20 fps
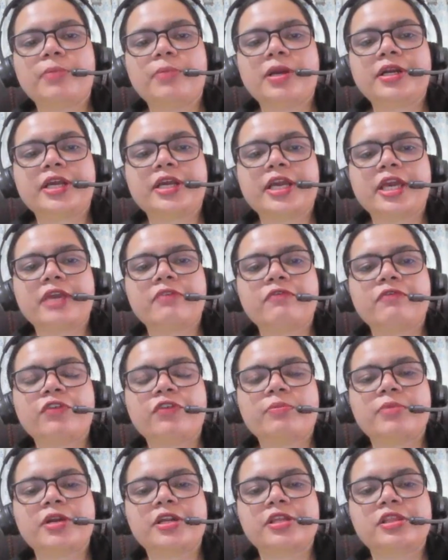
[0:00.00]
but came
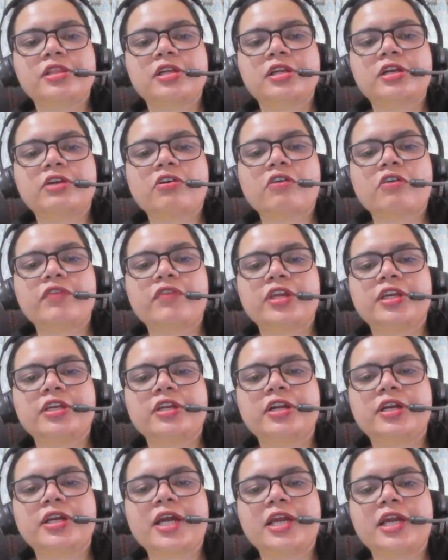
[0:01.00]
from a result of an
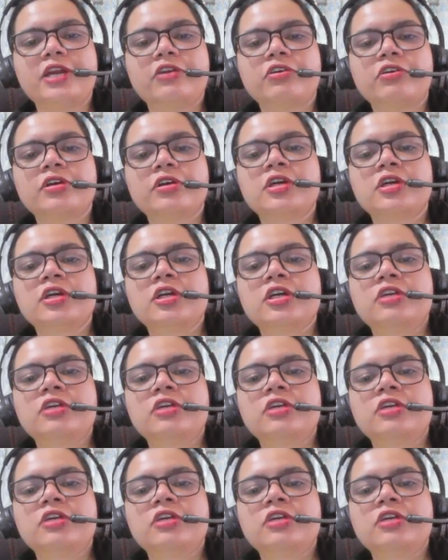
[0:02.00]
inner dialogue